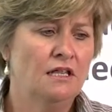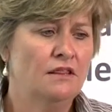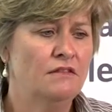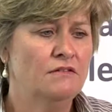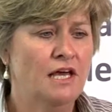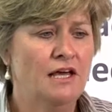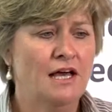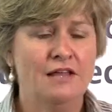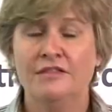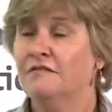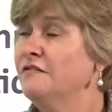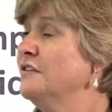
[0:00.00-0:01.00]

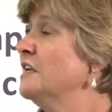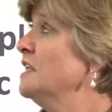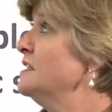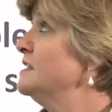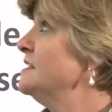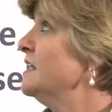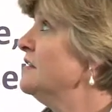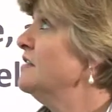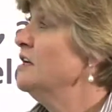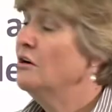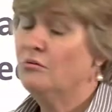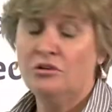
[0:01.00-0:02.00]
The second
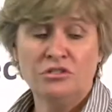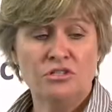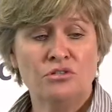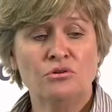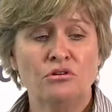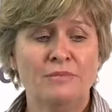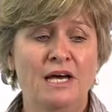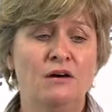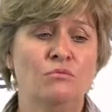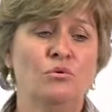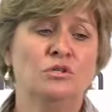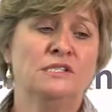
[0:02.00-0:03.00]
thing I wanted to talk
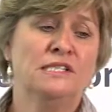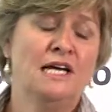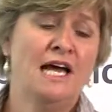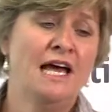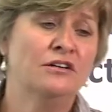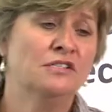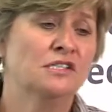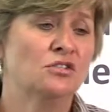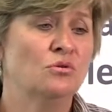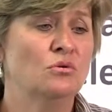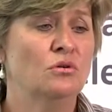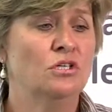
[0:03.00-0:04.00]
about was how to
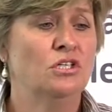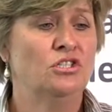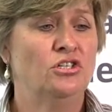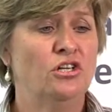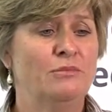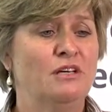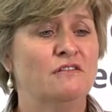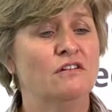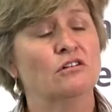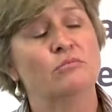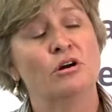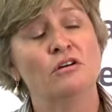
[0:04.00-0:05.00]
store genomic
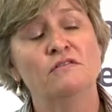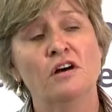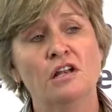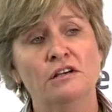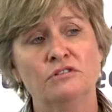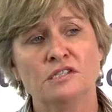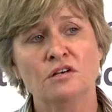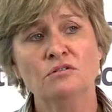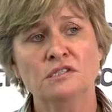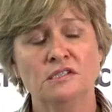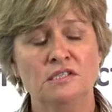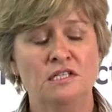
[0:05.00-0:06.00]
flock profiling
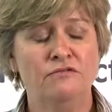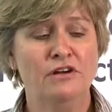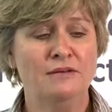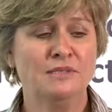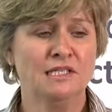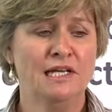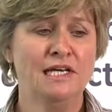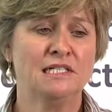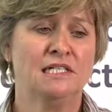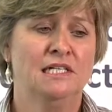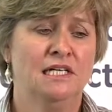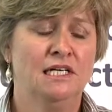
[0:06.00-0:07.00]
results in
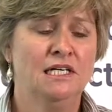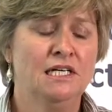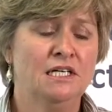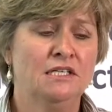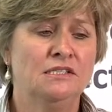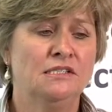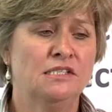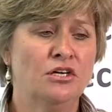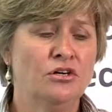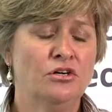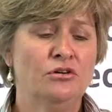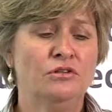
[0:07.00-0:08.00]
RamSelect.
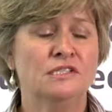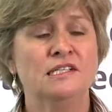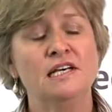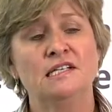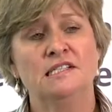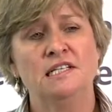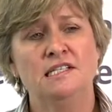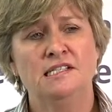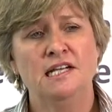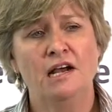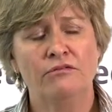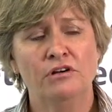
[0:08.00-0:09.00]
So the CRC has
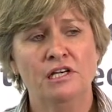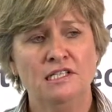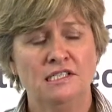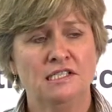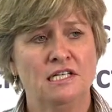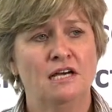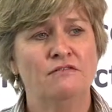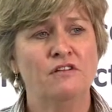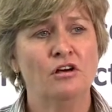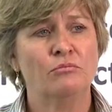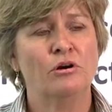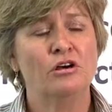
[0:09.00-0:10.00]
now released
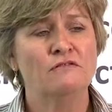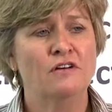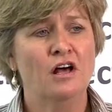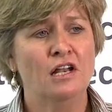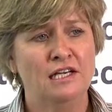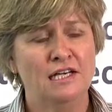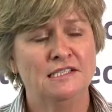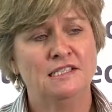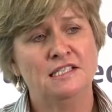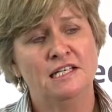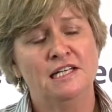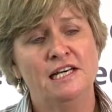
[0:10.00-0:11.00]
flock profiling as a
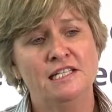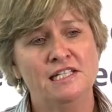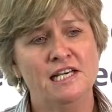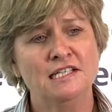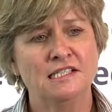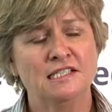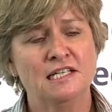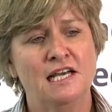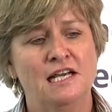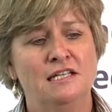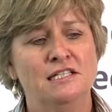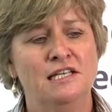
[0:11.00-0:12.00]
DNA test,
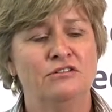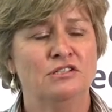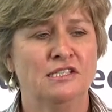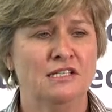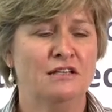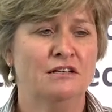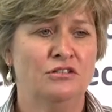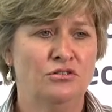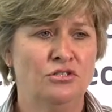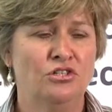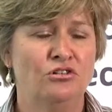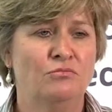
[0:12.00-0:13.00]
and there is another
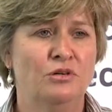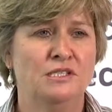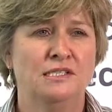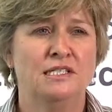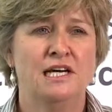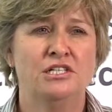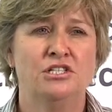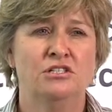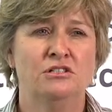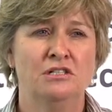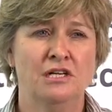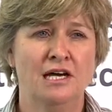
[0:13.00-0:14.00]
YouTube
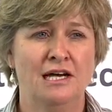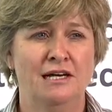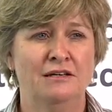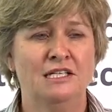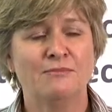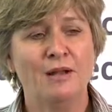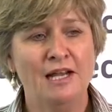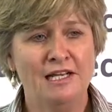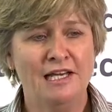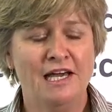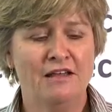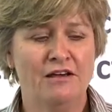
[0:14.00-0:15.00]
presentation
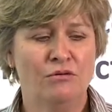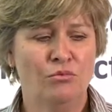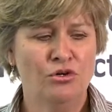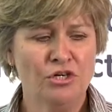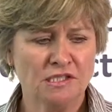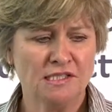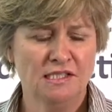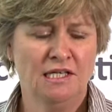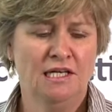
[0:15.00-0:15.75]
explaining how that works.